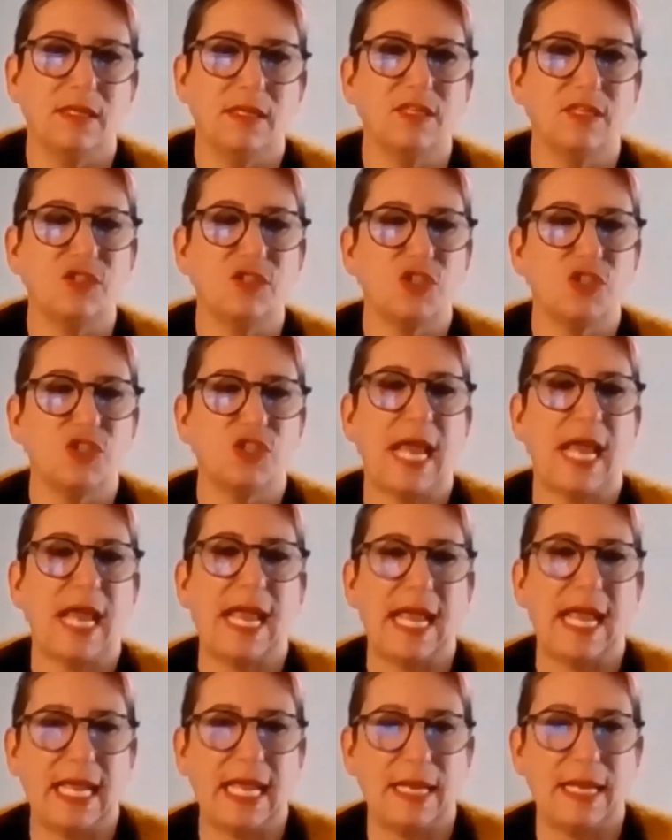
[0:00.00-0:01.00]
the
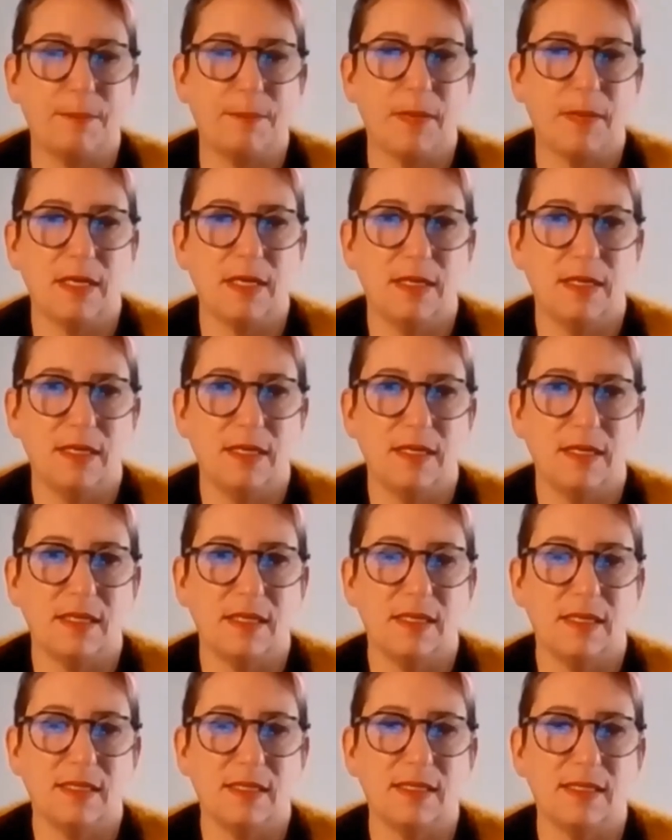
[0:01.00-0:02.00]
shame
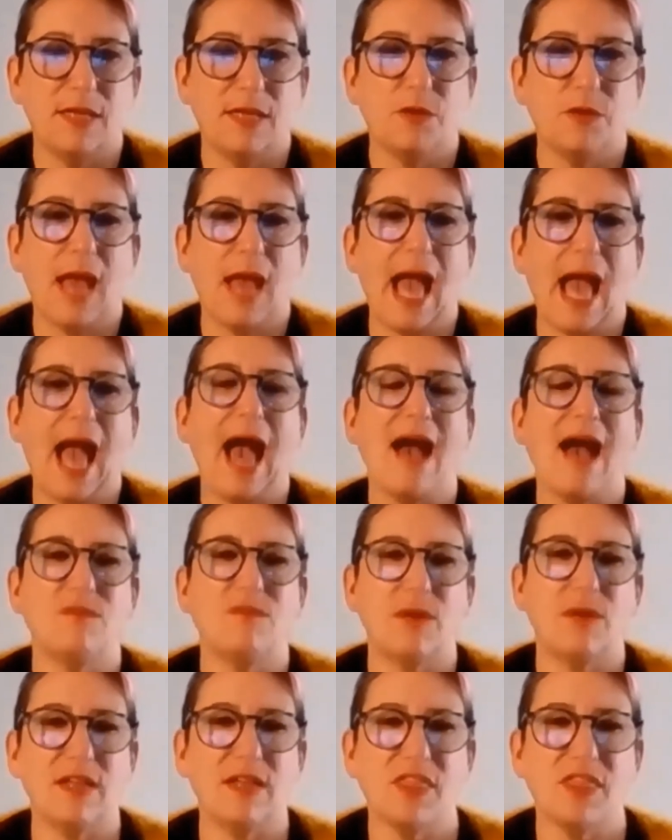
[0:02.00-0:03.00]
that you
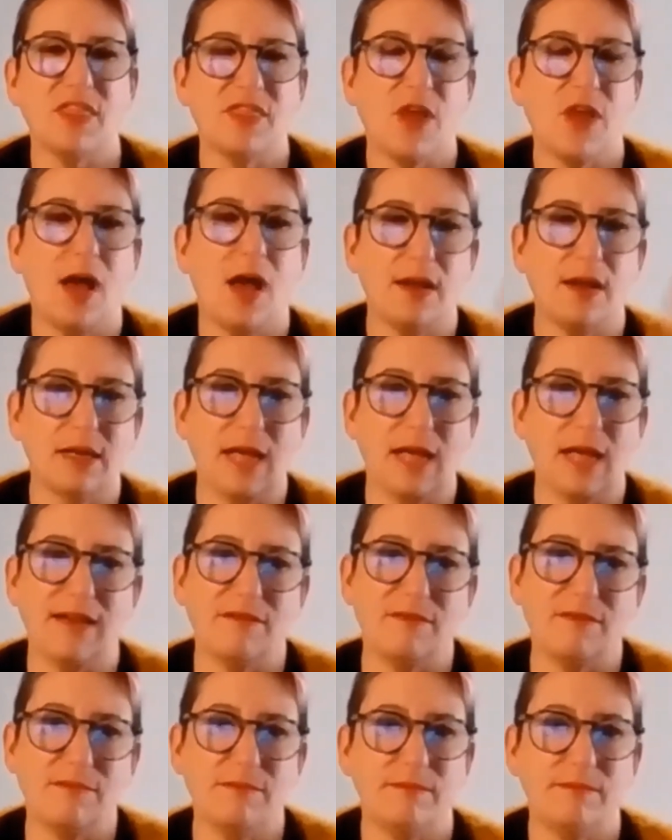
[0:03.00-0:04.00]
have when a thought kind
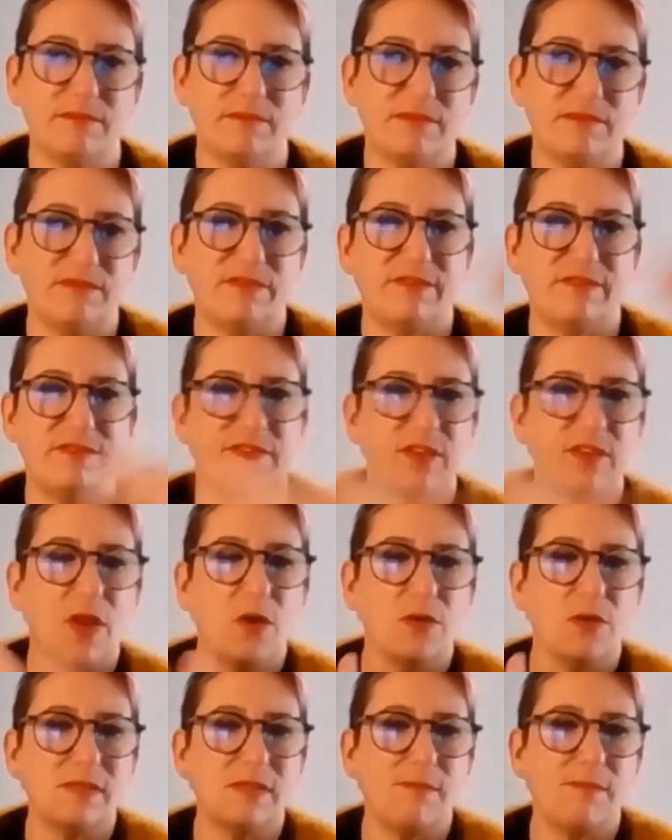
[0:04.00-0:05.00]
of
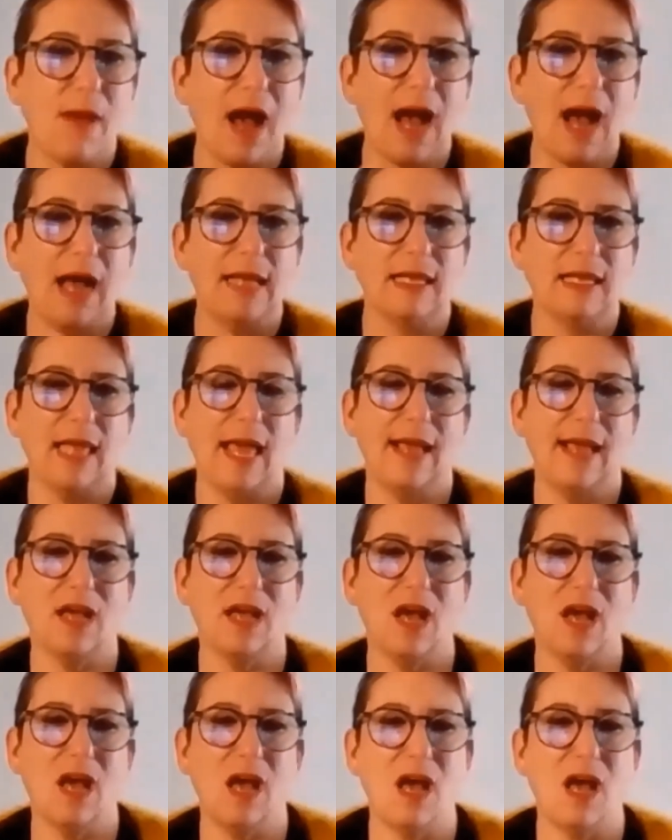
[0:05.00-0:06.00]
flows by,
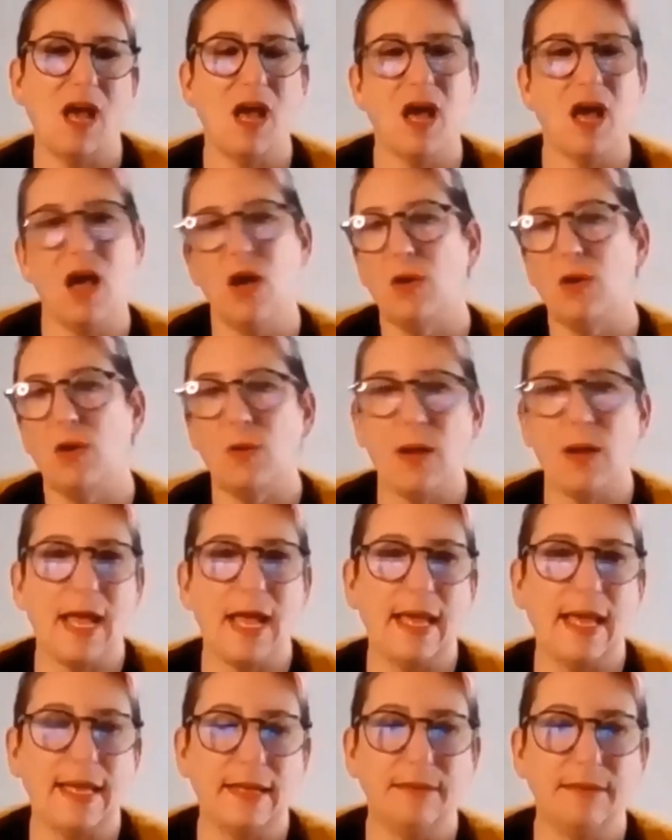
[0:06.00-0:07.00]
like, oh,
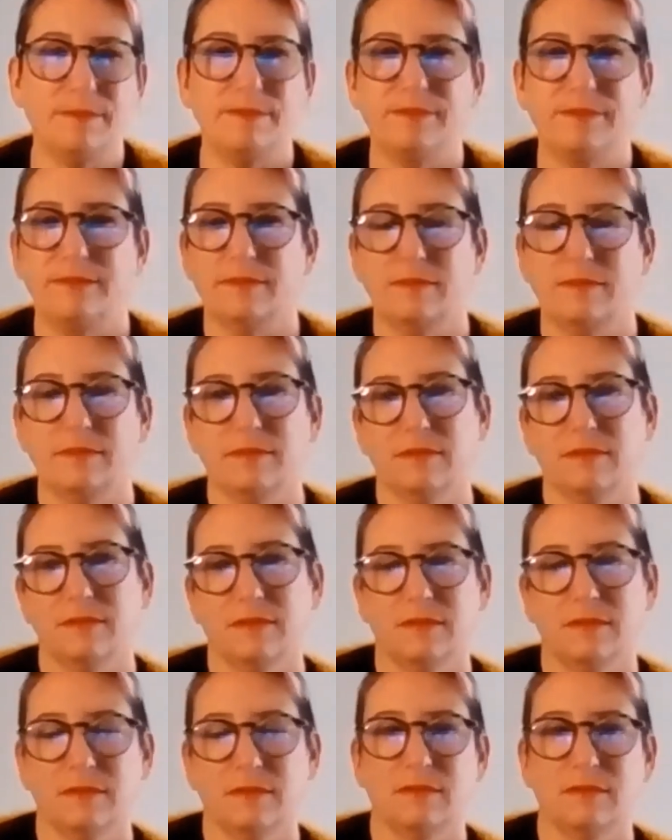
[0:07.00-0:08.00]
I
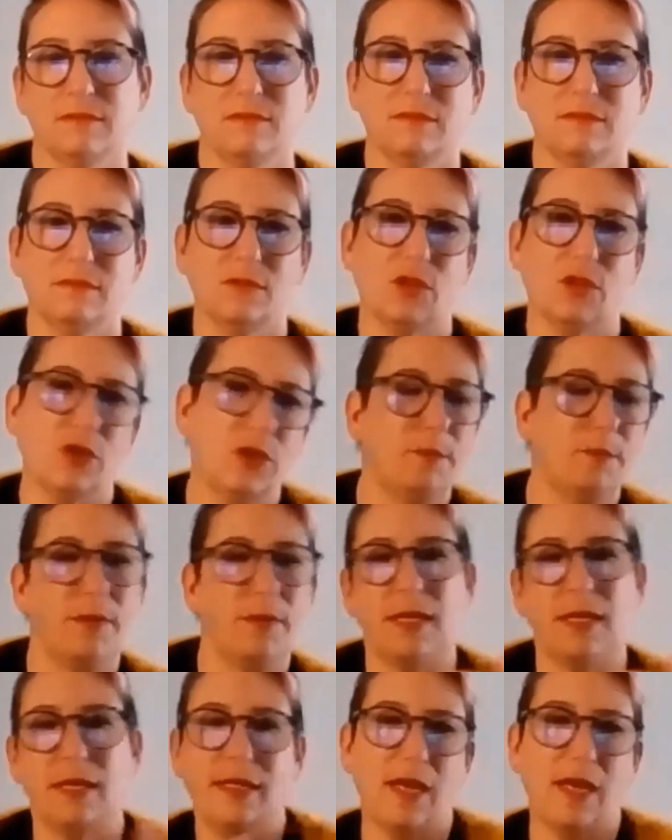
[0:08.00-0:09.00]
could
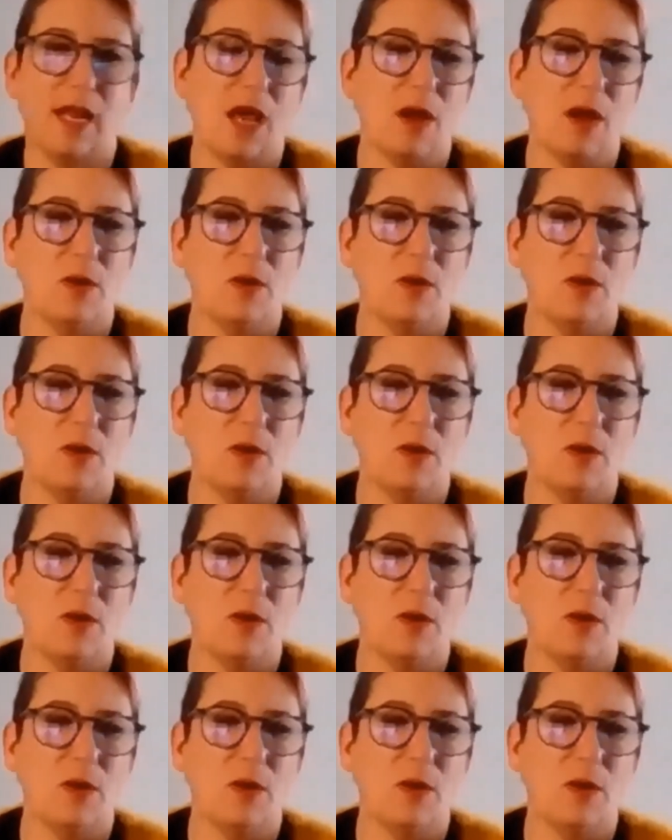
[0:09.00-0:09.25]
be,